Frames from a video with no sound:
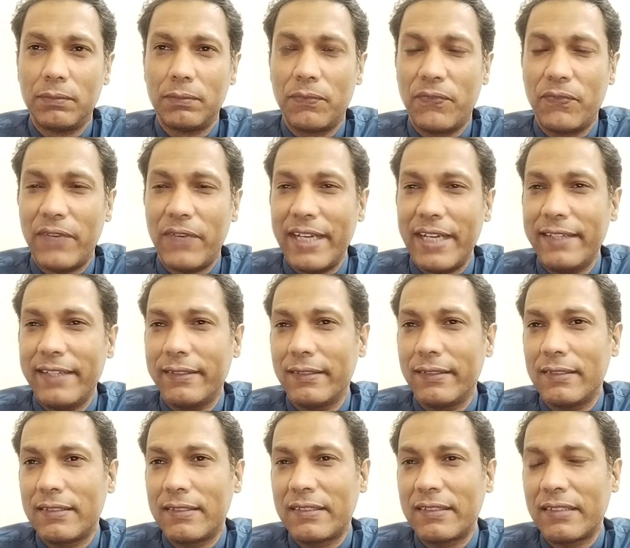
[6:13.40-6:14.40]

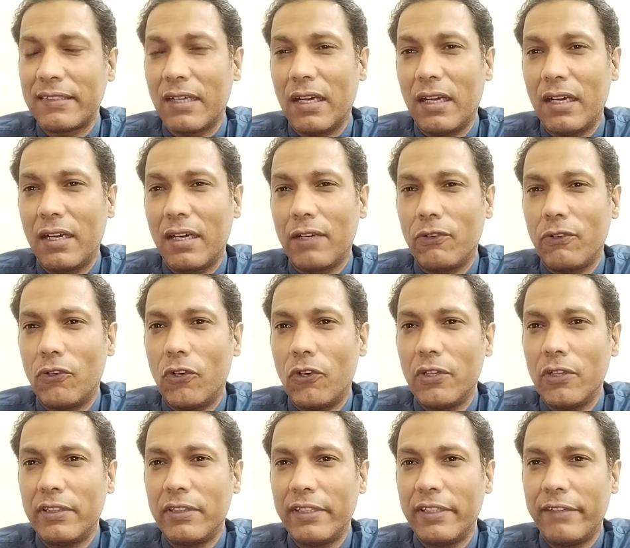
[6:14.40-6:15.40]
fighters are
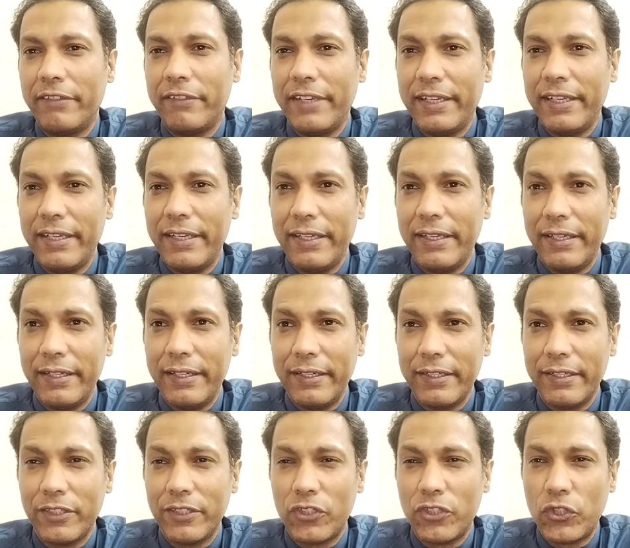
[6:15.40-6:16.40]
on their
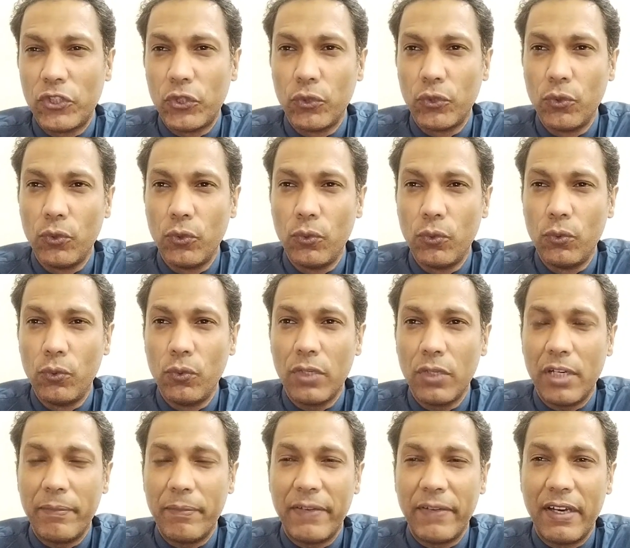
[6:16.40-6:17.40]
way
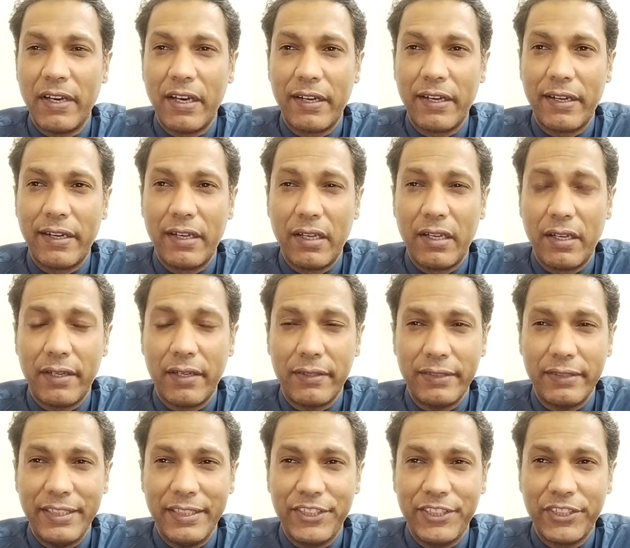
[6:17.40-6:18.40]
to Amhara
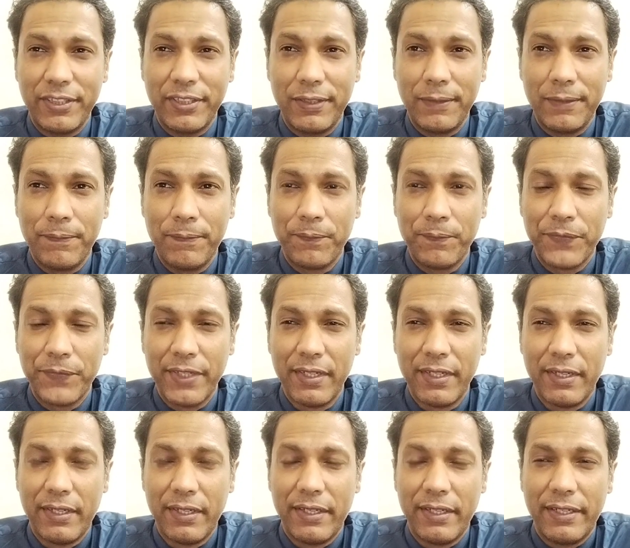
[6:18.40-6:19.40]
region.
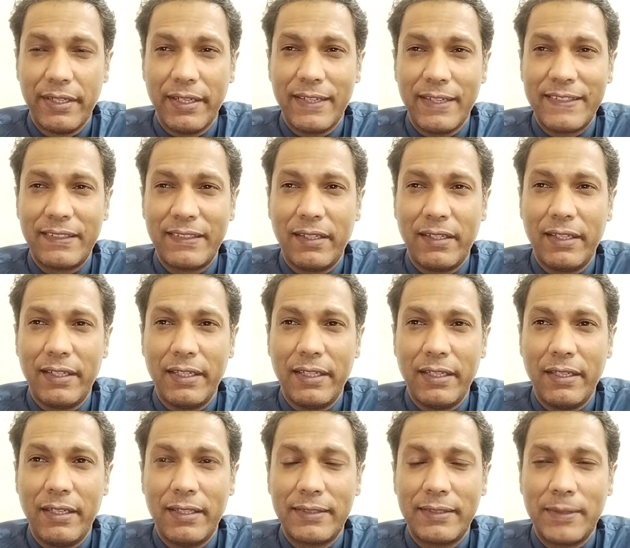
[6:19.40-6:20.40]

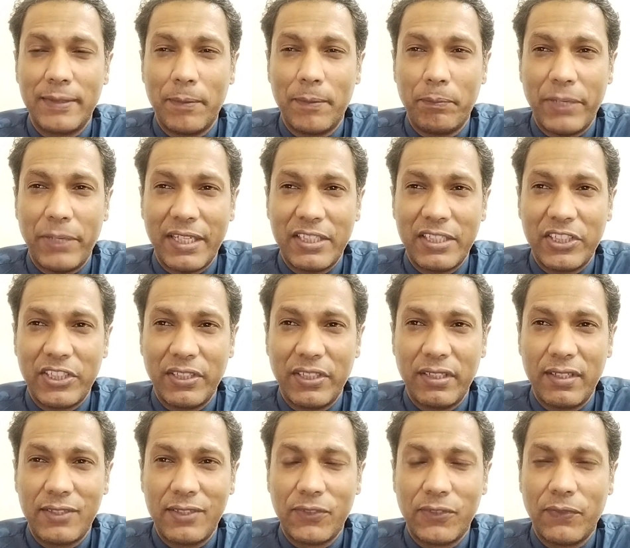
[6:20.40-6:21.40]
Yesterday, some
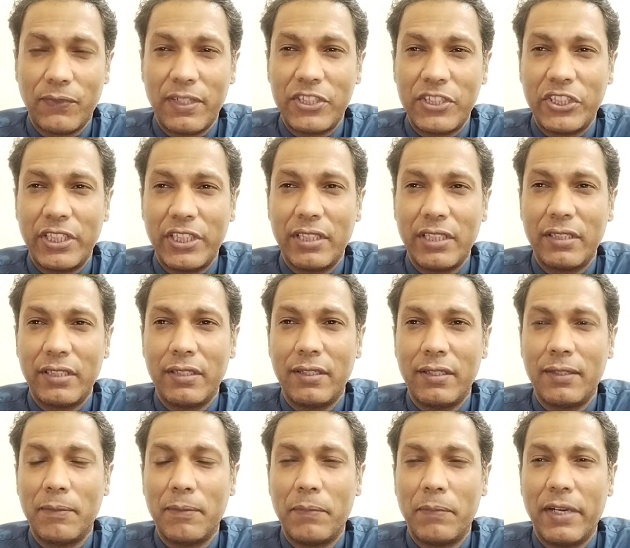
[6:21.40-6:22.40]
pictures were
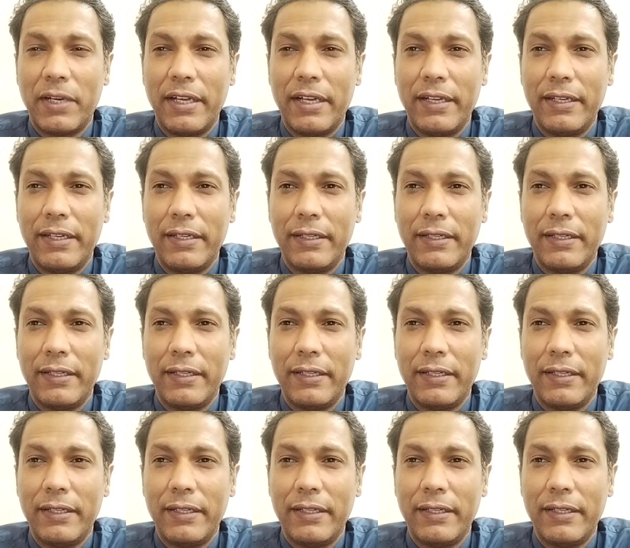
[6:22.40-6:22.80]
shared by